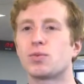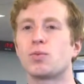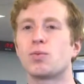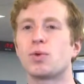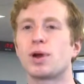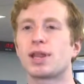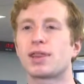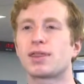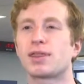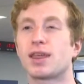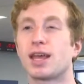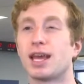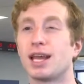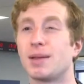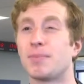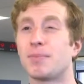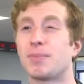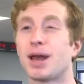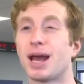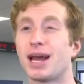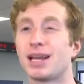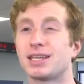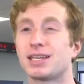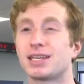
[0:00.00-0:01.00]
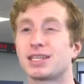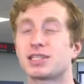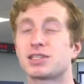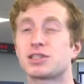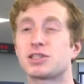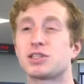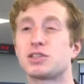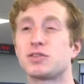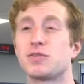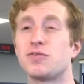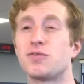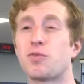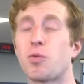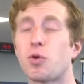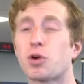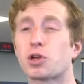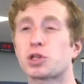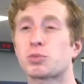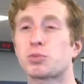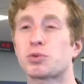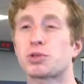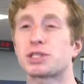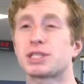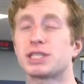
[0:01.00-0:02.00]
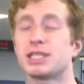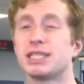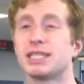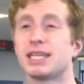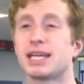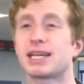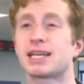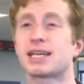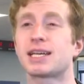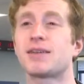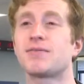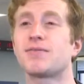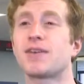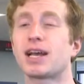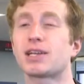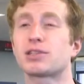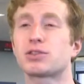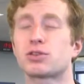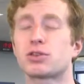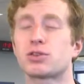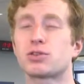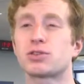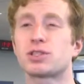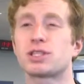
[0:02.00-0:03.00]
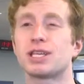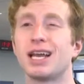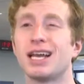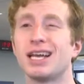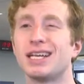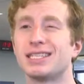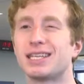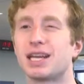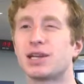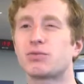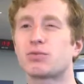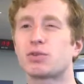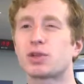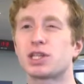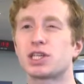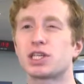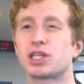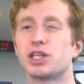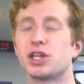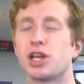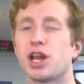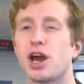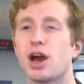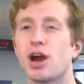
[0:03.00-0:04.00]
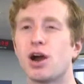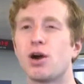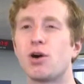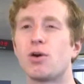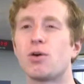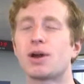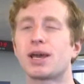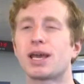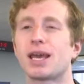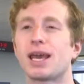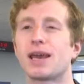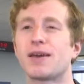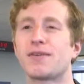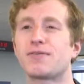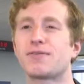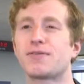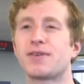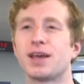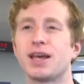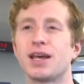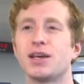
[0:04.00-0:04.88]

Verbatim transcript: with an impending divorce proceeding, investors didn't really know if